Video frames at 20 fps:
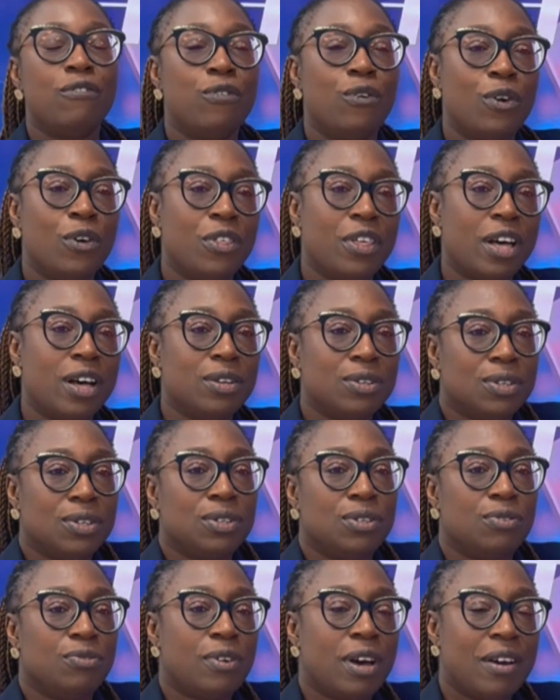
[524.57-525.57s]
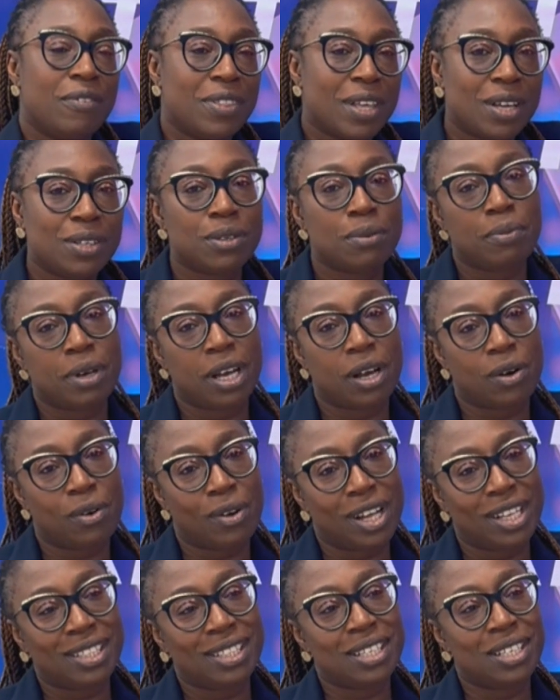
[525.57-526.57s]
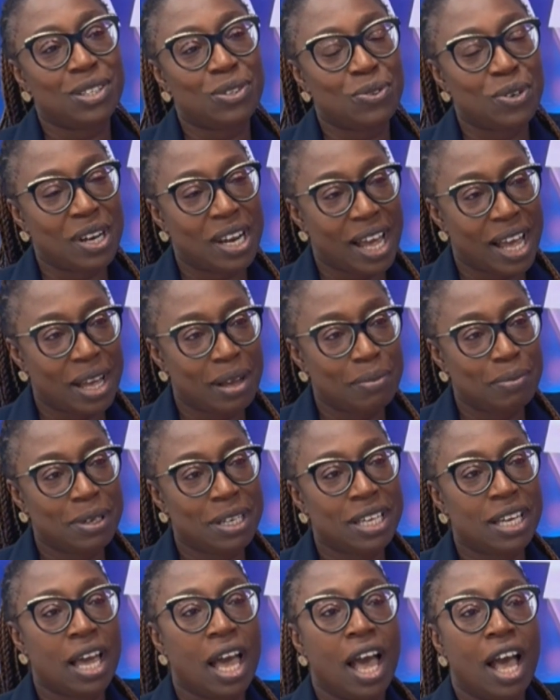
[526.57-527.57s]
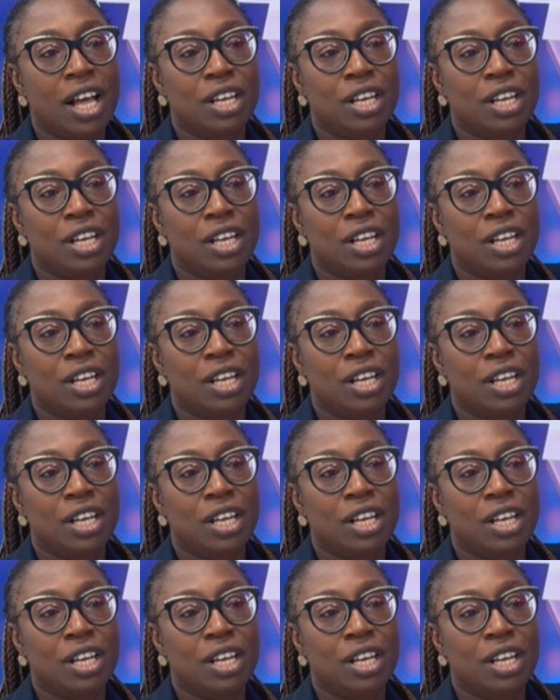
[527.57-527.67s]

4,000 to 5,000 megawatts is reliably